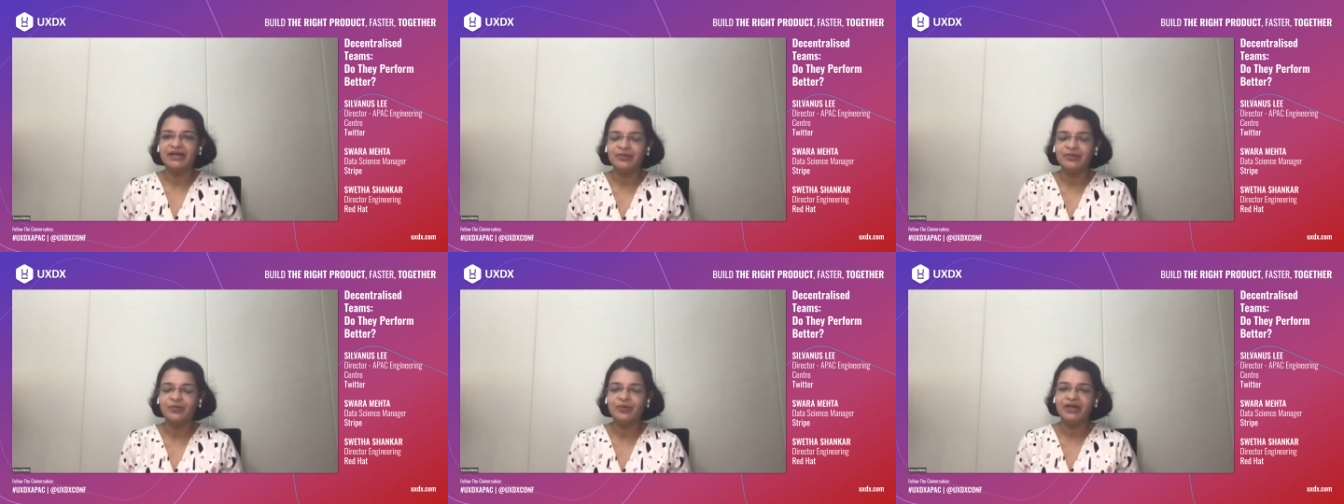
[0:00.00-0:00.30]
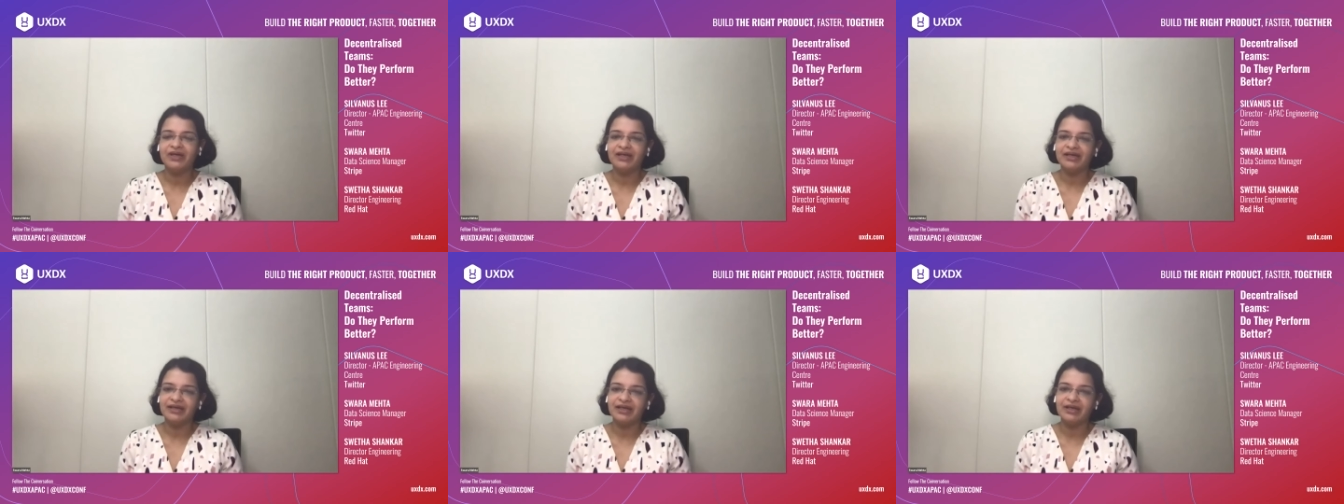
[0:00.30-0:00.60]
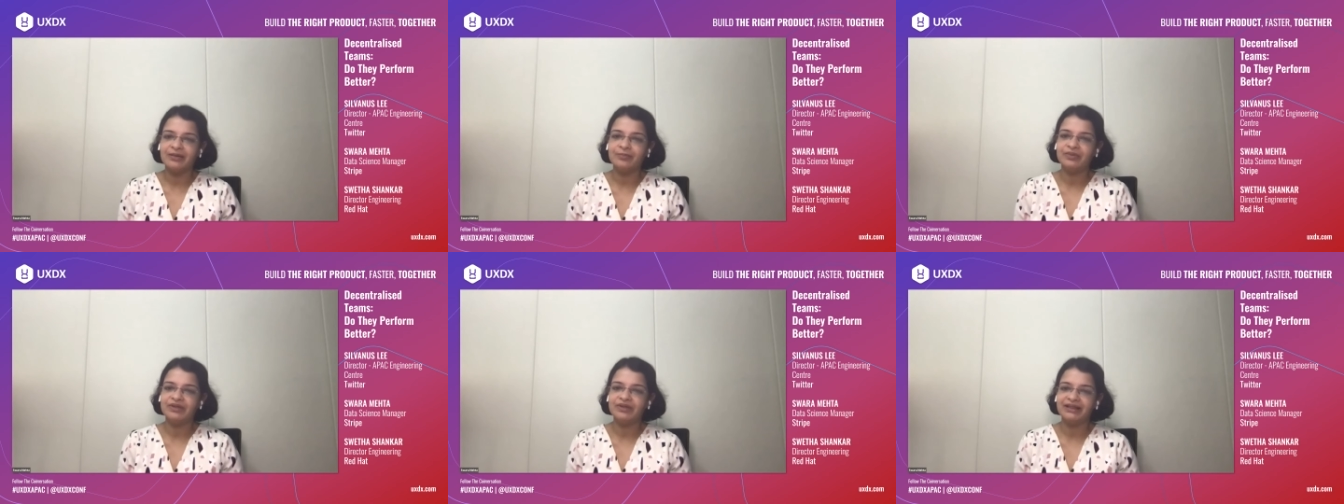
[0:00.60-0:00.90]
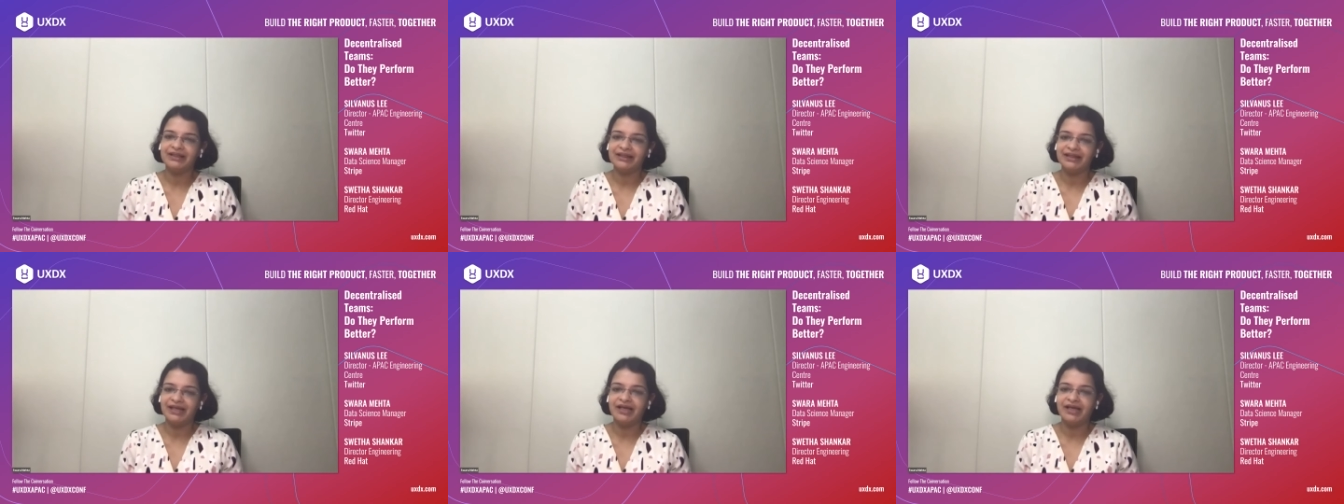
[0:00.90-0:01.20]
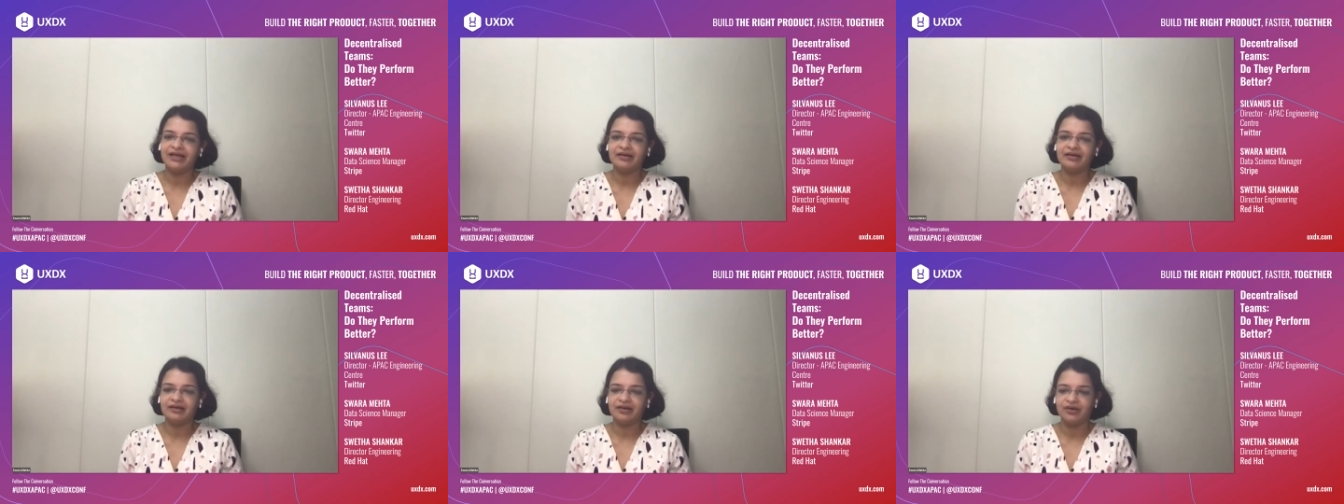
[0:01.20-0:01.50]
but we enable
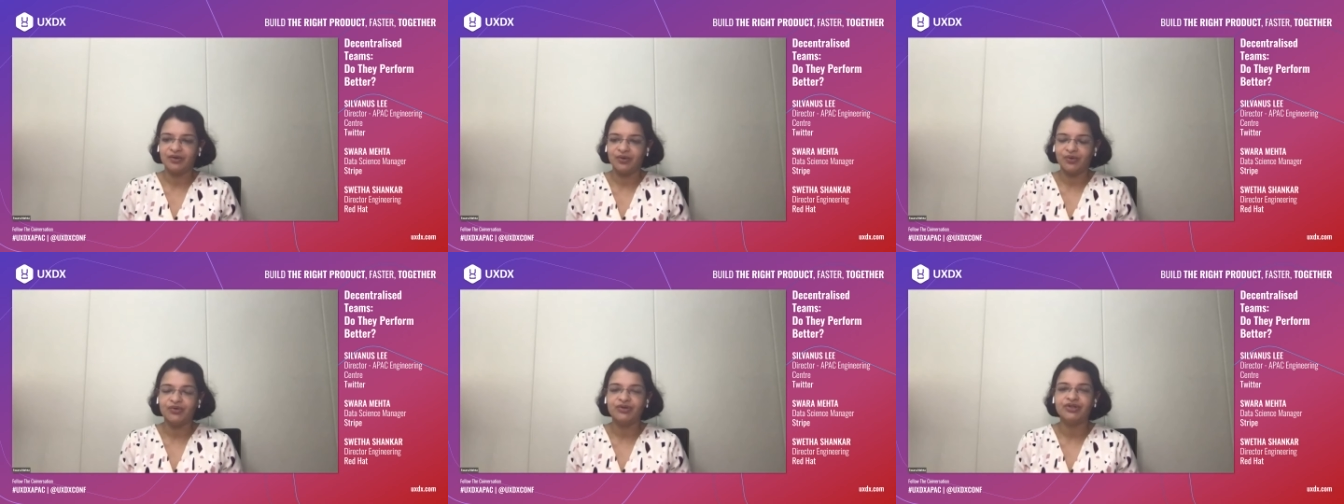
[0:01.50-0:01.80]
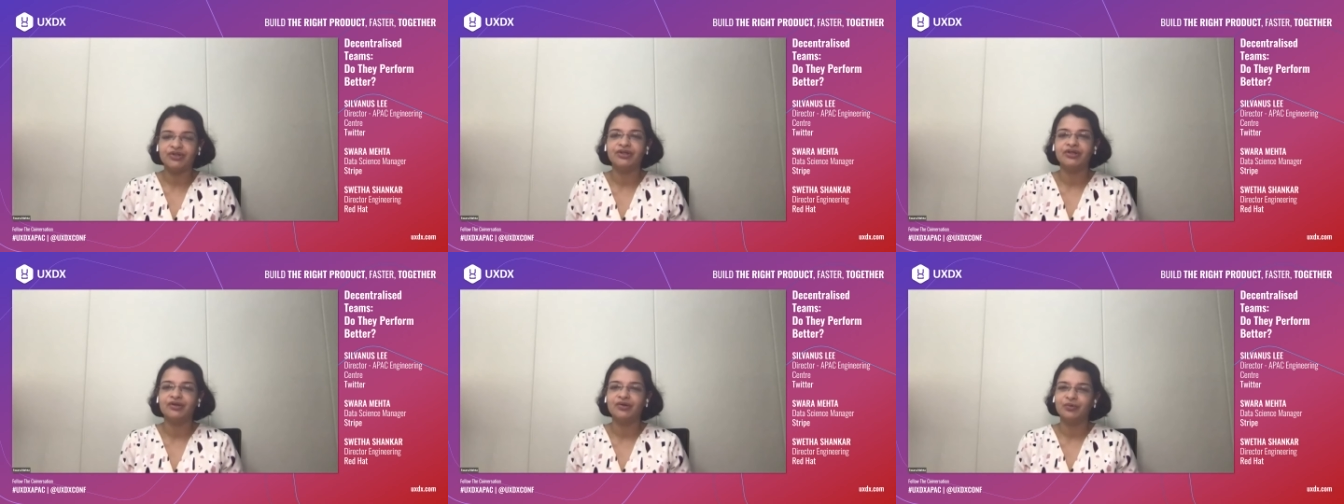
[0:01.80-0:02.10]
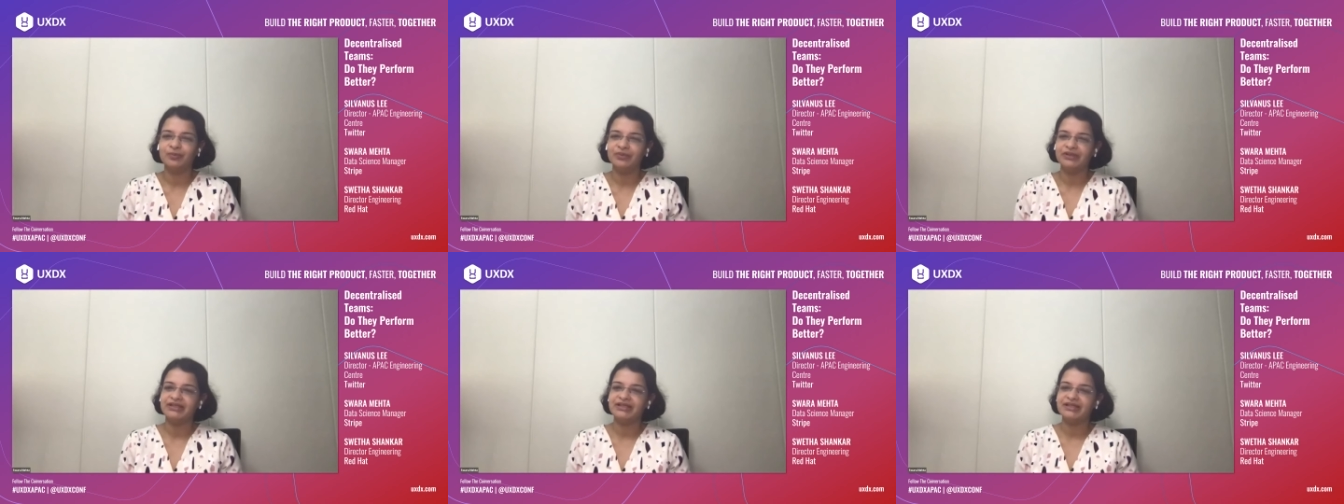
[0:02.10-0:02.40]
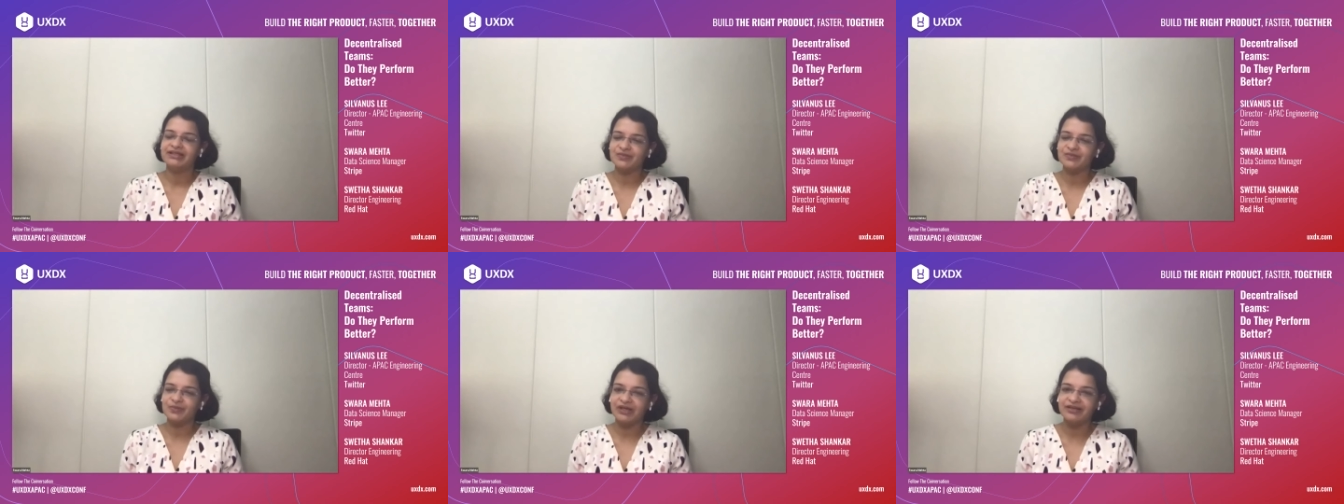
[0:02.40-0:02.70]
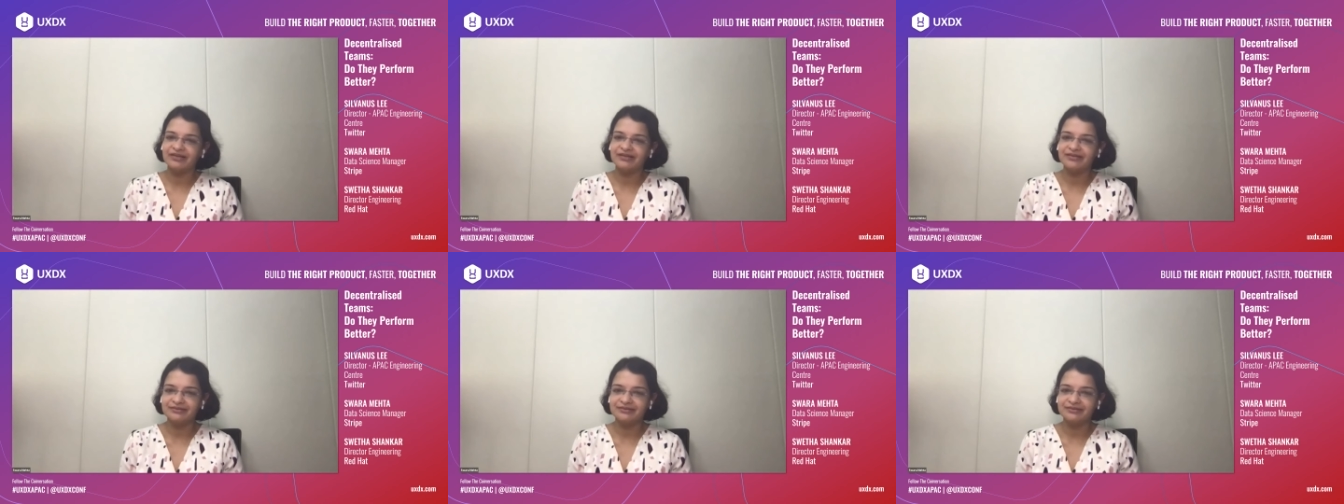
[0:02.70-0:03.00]
their growth globally
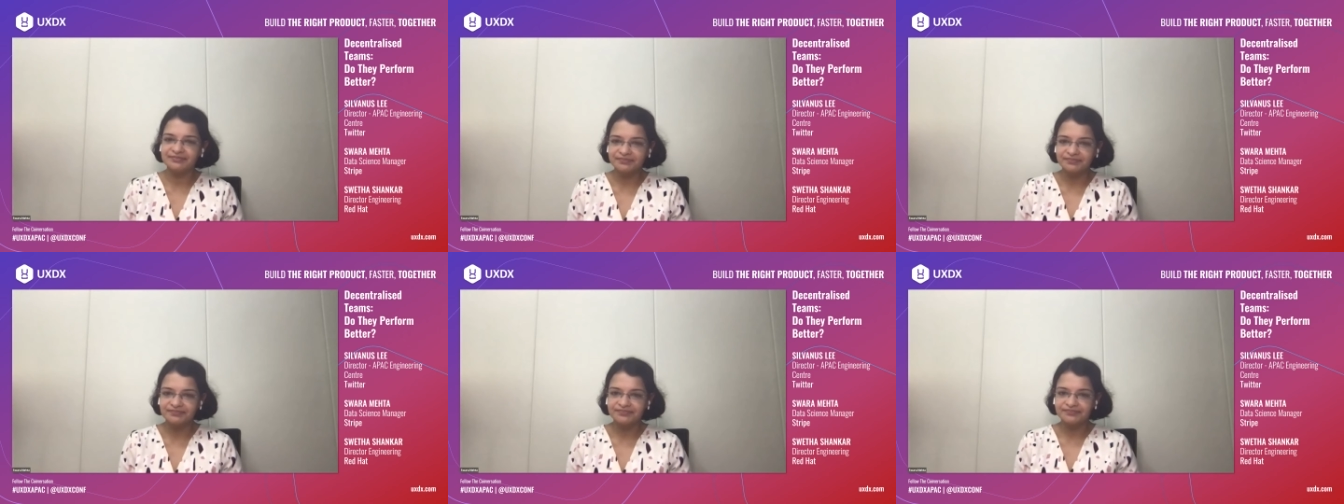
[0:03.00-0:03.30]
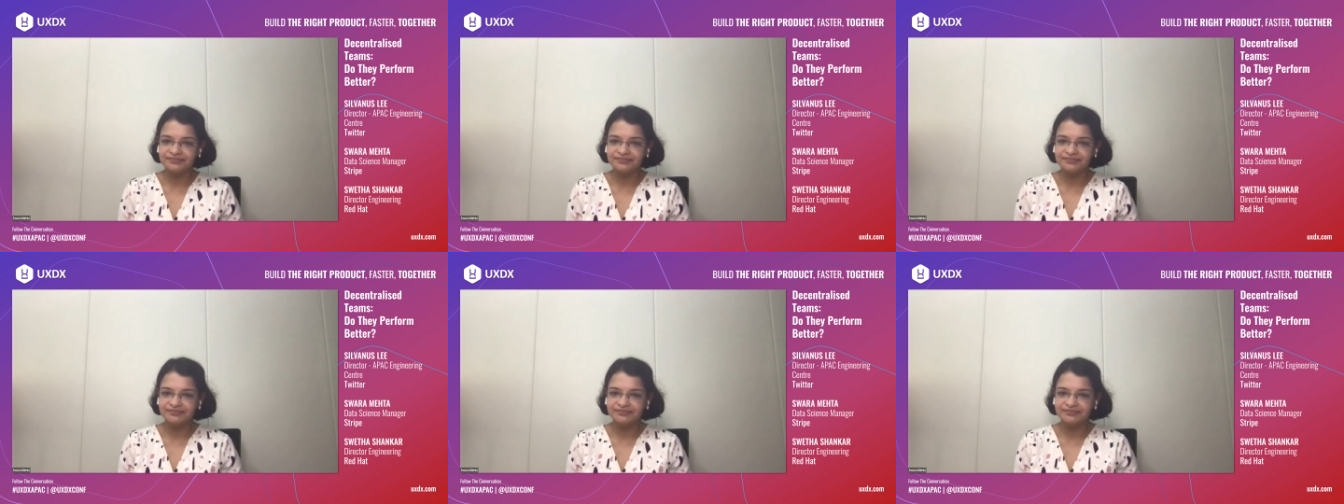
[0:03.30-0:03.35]
as well.